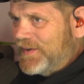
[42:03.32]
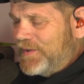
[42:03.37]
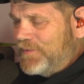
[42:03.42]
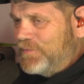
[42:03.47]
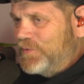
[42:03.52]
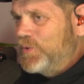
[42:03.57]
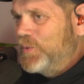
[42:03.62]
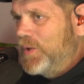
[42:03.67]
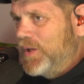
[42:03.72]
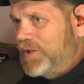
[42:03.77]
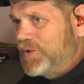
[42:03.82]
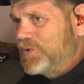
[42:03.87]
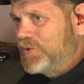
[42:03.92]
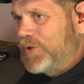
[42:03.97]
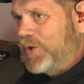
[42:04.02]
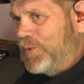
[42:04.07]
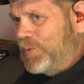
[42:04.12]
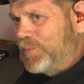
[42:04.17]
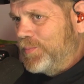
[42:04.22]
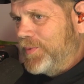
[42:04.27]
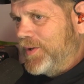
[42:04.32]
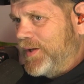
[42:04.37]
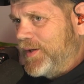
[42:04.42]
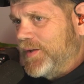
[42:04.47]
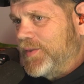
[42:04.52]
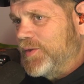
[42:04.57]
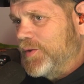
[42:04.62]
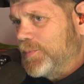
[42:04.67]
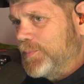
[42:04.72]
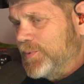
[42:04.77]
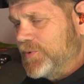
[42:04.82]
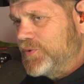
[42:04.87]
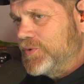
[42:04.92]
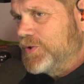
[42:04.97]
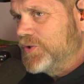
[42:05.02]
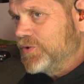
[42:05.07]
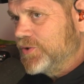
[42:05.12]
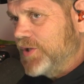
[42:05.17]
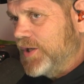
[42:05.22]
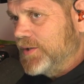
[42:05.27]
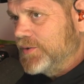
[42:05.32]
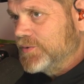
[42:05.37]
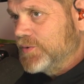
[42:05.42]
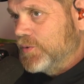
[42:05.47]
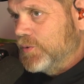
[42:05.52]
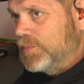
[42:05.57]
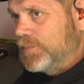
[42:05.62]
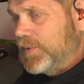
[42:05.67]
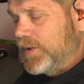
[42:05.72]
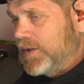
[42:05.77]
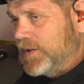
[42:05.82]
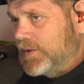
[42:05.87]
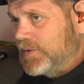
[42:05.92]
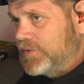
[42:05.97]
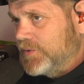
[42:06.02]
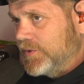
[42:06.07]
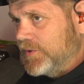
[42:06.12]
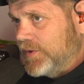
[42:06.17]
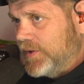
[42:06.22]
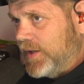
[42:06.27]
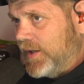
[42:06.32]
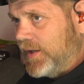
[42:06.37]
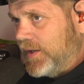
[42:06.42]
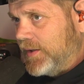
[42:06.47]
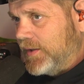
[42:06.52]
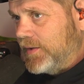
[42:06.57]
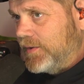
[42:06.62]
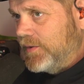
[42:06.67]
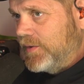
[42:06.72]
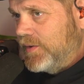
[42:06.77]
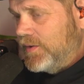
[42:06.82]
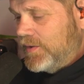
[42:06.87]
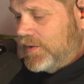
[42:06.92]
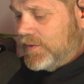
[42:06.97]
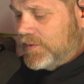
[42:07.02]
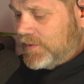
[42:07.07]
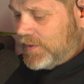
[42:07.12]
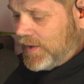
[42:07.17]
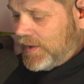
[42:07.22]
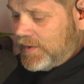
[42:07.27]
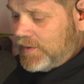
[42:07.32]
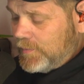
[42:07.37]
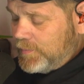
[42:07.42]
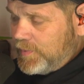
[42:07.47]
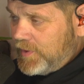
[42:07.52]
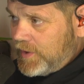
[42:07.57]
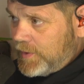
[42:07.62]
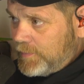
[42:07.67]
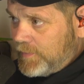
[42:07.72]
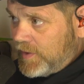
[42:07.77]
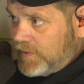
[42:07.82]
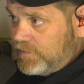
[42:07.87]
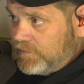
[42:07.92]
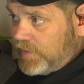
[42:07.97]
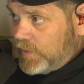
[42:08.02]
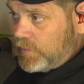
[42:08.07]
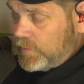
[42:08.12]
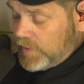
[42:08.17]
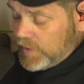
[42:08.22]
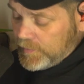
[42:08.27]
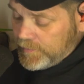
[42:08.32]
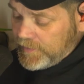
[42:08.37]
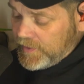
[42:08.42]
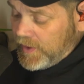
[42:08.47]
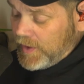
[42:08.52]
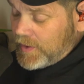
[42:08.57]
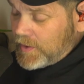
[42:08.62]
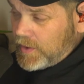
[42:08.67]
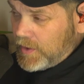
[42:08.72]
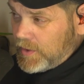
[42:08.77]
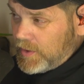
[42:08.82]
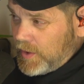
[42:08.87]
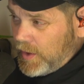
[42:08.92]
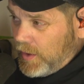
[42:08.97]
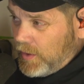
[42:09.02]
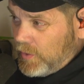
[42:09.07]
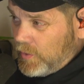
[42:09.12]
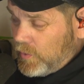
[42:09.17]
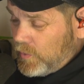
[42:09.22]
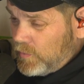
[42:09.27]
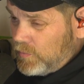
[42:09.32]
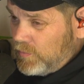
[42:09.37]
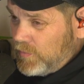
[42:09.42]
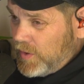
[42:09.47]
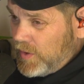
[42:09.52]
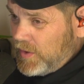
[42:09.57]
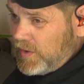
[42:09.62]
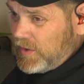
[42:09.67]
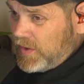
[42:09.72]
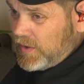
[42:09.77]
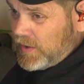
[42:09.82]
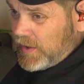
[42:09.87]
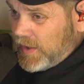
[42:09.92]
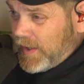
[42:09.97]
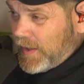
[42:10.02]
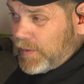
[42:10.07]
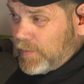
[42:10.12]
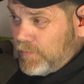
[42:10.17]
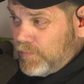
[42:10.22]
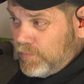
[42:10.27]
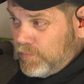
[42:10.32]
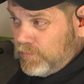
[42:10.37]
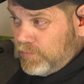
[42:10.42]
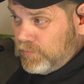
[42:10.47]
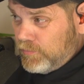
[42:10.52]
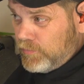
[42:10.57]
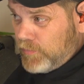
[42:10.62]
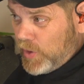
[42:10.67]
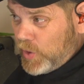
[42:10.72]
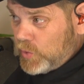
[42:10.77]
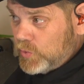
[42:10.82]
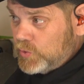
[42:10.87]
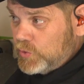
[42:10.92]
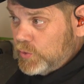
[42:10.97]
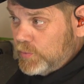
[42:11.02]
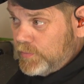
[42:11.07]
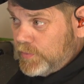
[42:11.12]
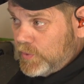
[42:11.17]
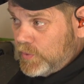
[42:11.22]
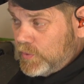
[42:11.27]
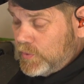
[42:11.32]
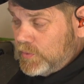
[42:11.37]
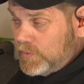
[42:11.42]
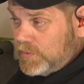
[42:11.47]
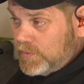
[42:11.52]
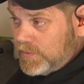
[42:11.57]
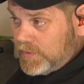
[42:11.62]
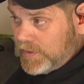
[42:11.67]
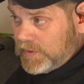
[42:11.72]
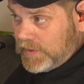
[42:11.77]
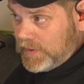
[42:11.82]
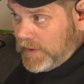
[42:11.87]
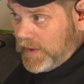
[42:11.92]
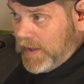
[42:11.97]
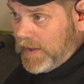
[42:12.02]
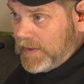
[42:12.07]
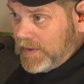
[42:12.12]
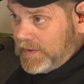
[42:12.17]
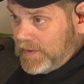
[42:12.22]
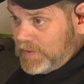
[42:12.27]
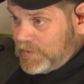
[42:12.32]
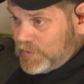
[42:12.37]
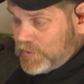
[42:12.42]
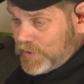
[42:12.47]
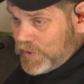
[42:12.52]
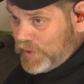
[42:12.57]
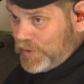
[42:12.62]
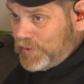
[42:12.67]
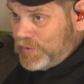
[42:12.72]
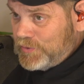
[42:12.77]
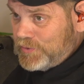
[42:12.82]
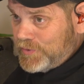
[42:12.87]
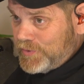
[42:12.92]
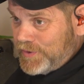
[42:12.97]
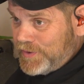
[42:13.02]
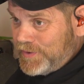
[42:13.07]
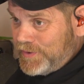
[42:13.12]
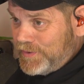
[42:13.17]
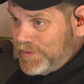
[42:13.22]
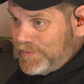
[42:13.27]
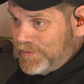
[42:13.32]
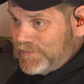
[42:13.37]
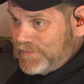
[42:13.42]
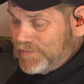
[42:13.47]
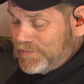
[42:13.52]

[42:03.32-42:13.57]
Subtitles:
if you had told me at the position I was going to be in today that I could pick my phone up and I could call like multiple 90s country